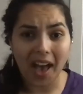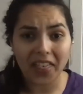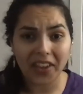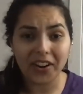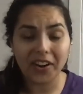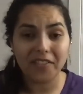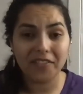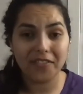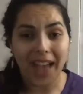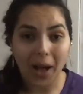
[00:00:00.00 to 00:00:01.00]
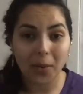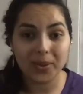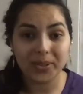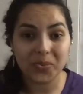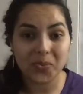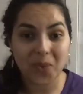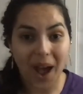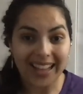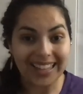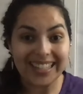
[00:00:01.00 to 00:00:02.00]
other vowels
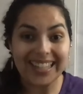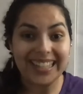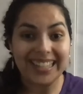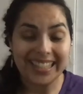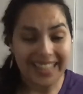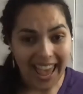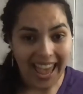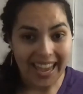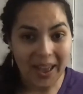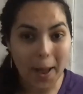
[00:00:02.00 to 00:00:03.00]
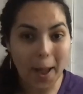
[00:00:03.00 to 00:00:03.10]
what to say.